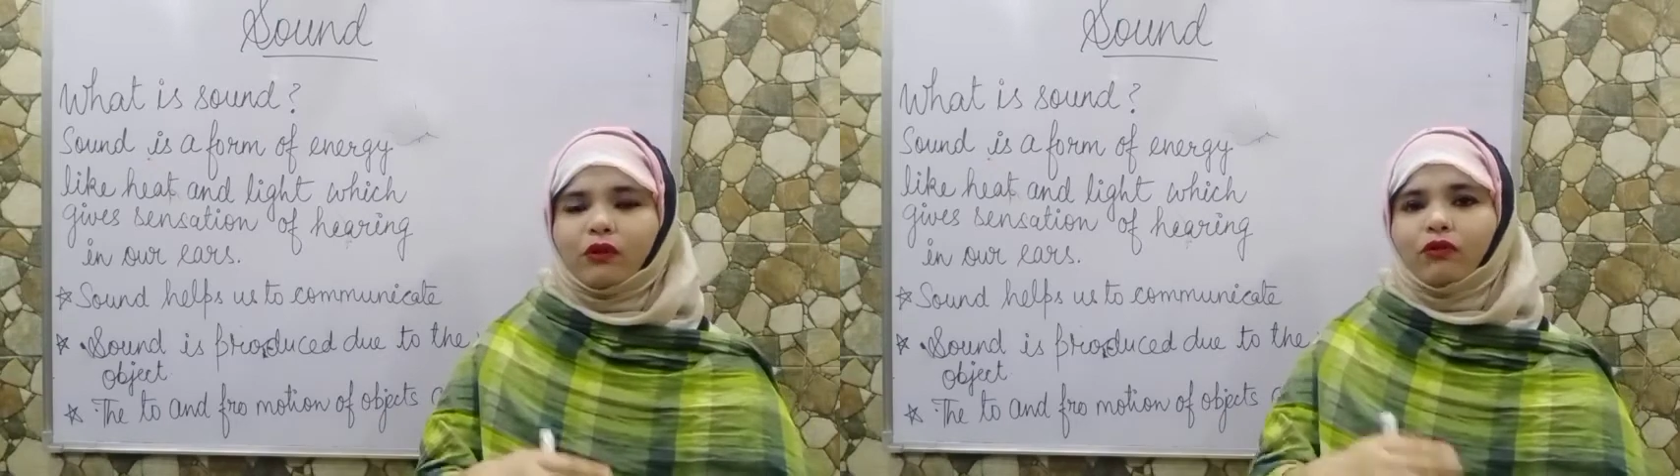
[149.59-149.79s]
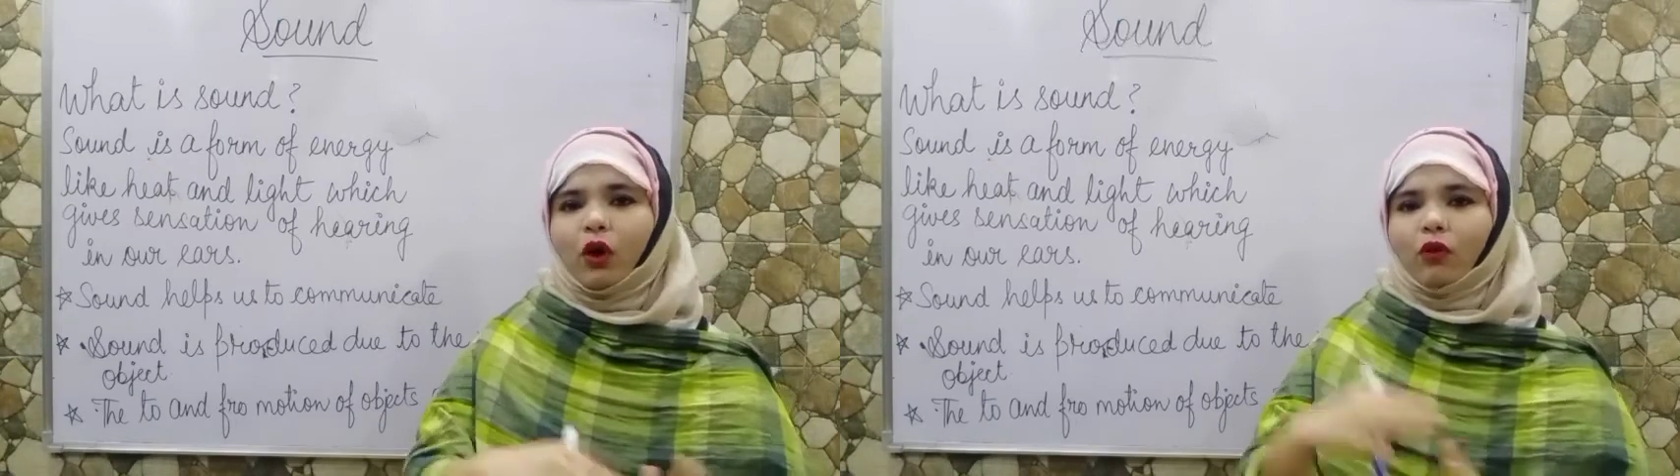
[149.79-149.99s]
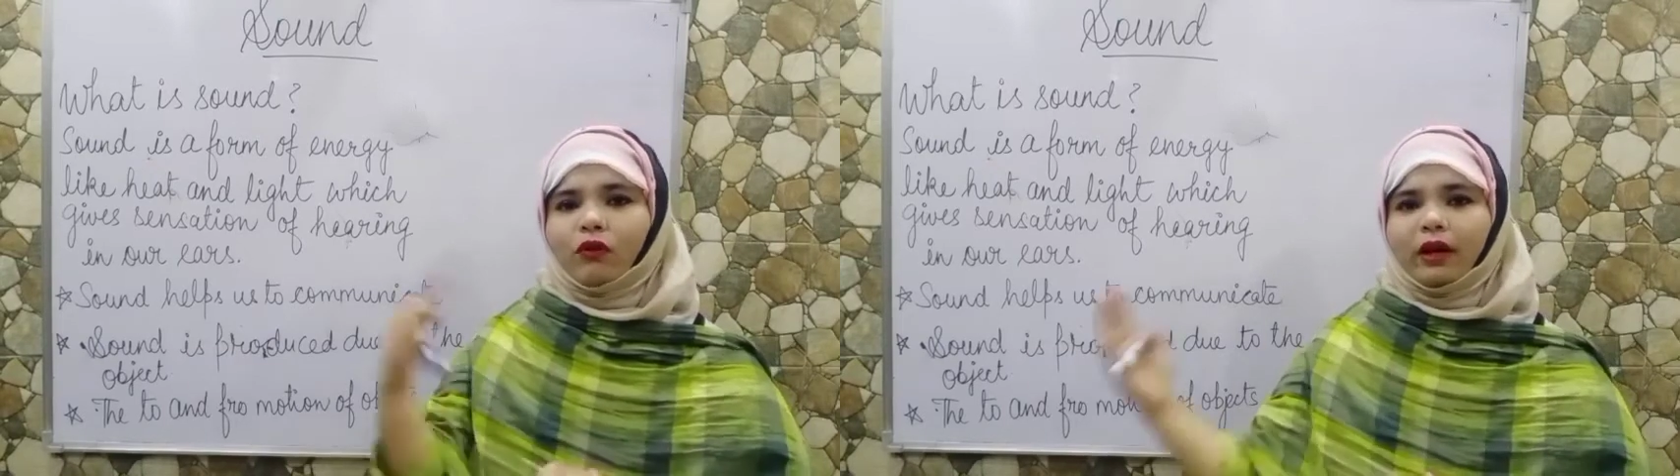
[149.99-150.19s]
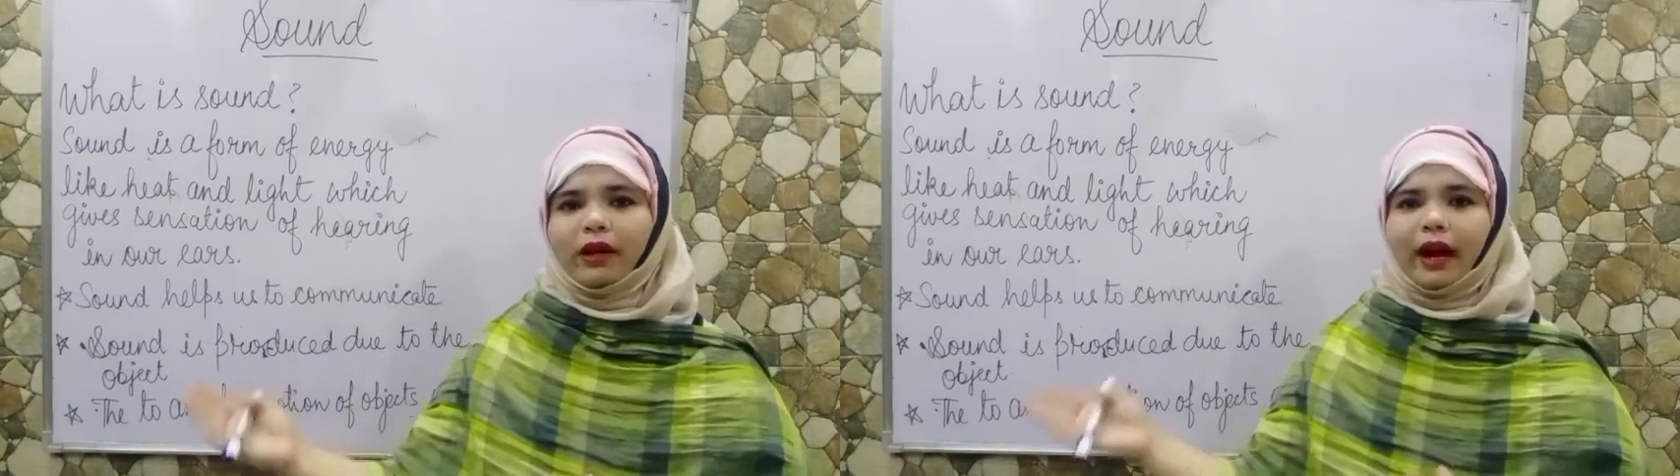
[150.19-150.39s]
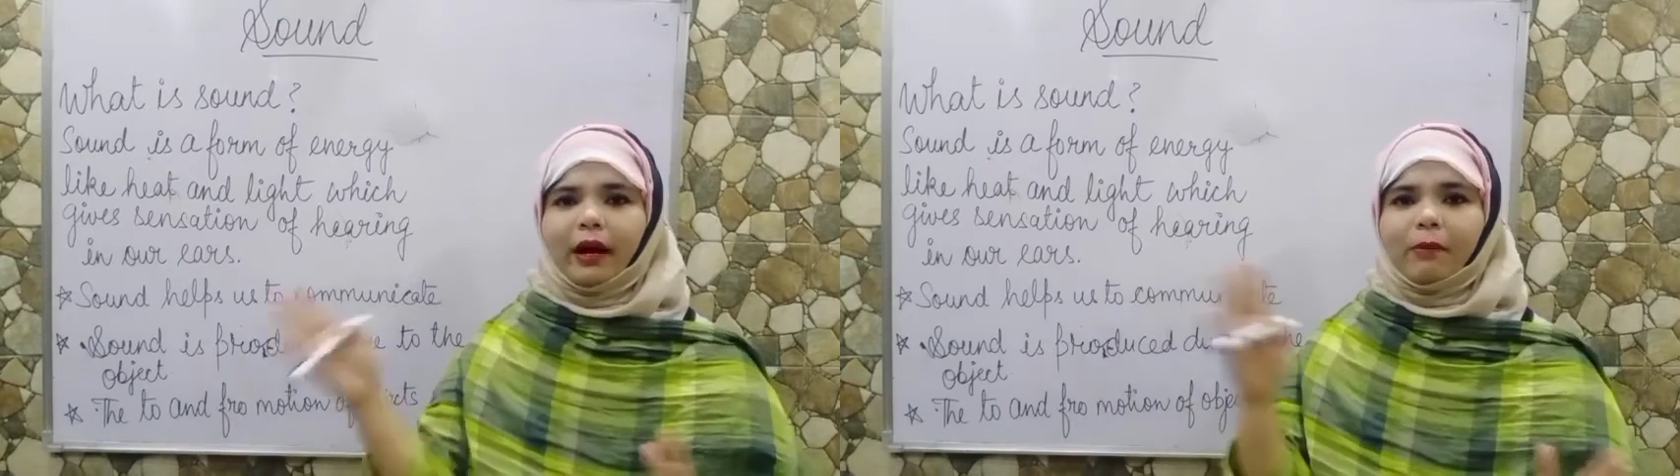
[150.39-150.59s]
forward
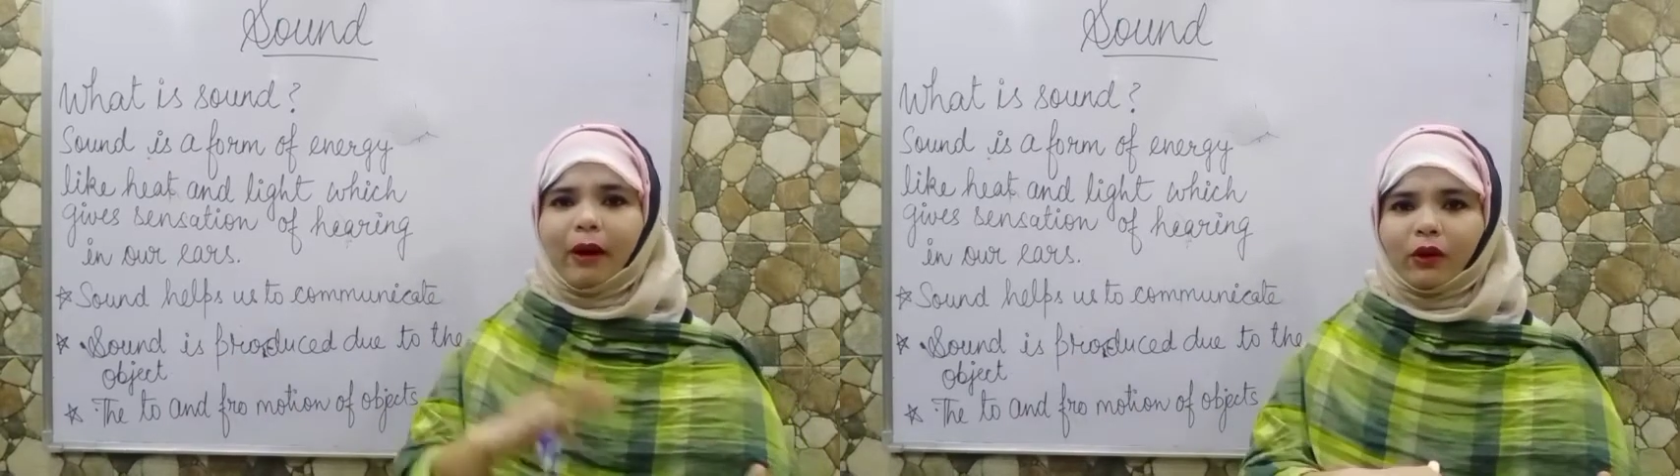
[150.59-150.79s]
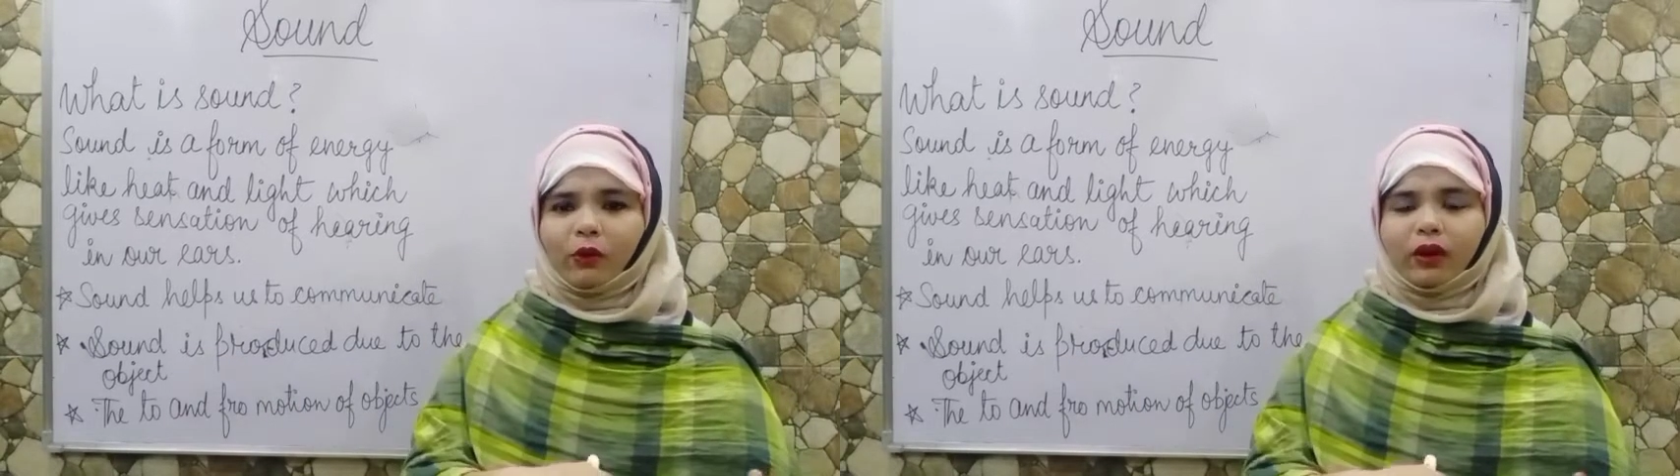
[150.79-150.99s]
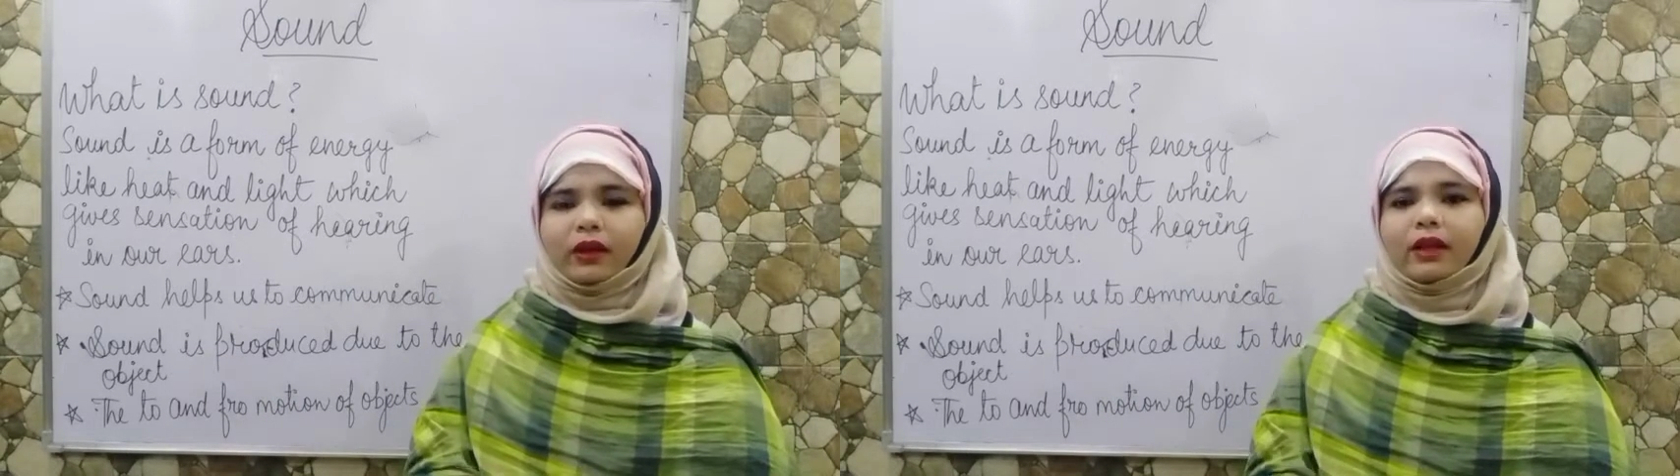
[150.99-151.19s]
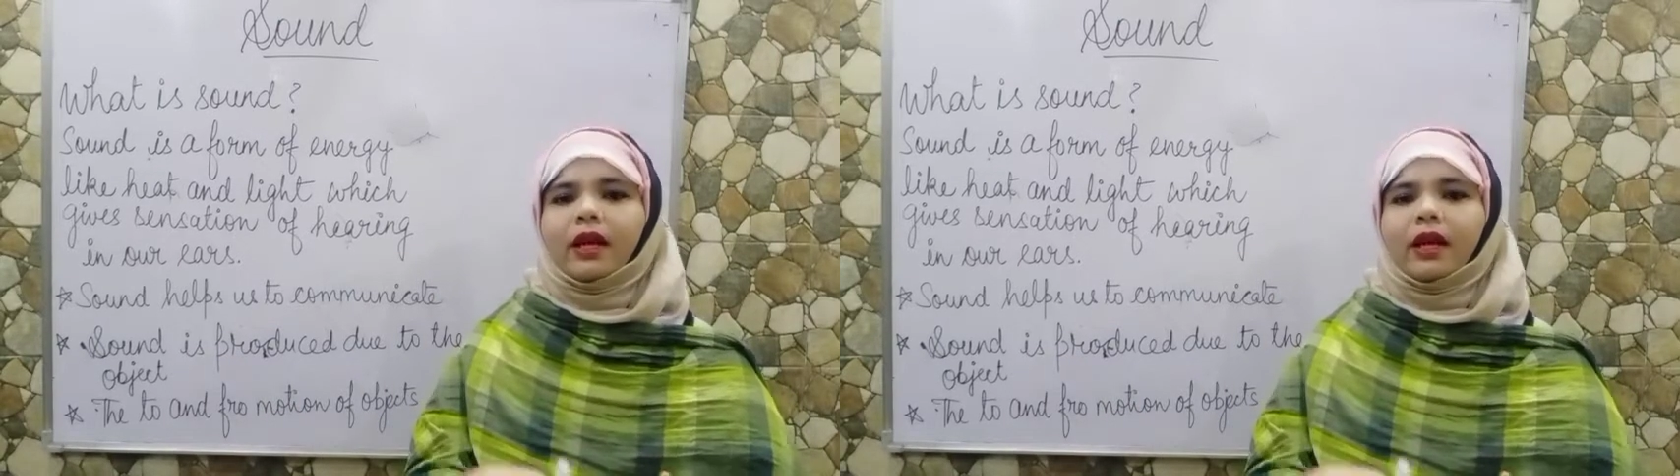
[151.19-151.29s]
and backward.